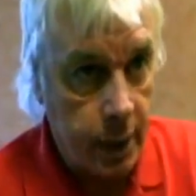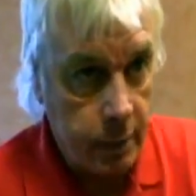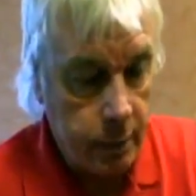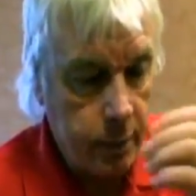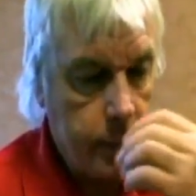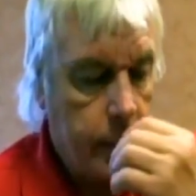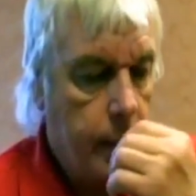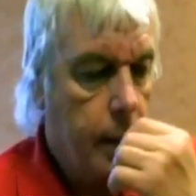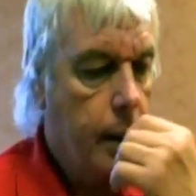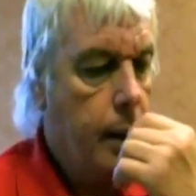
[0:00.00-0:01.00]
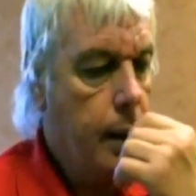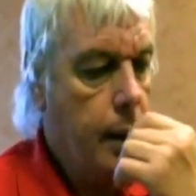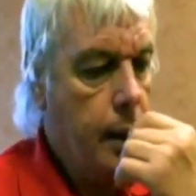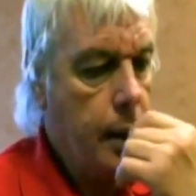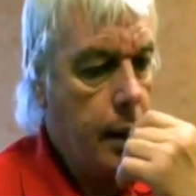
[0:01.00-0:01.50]
it,
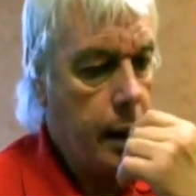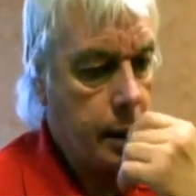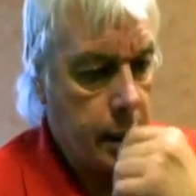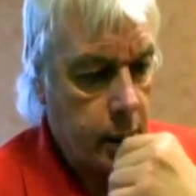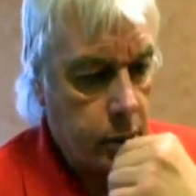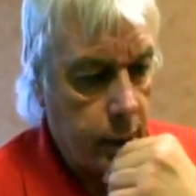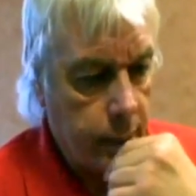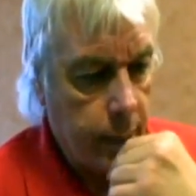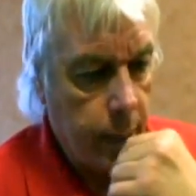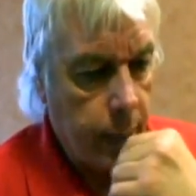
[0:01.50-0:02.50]
etc.